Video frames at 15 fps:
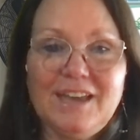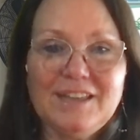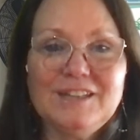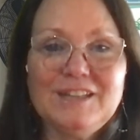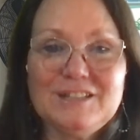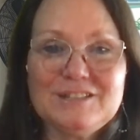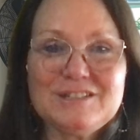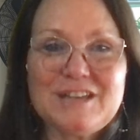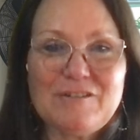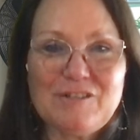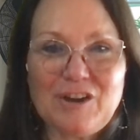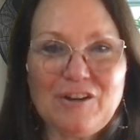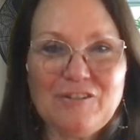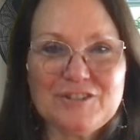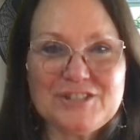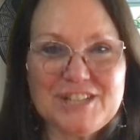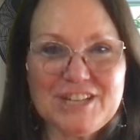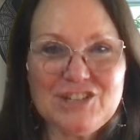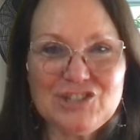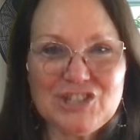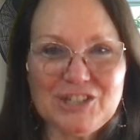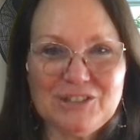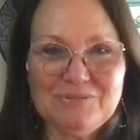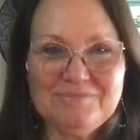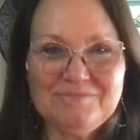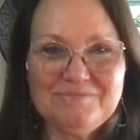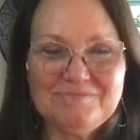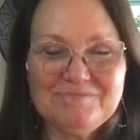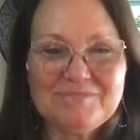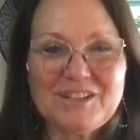And let's have a conversation.
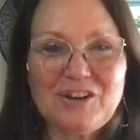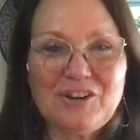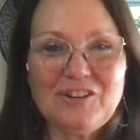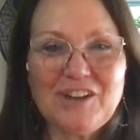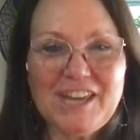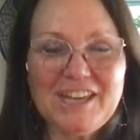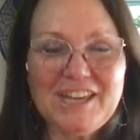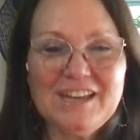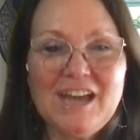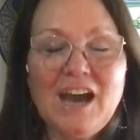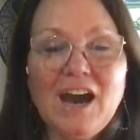All right.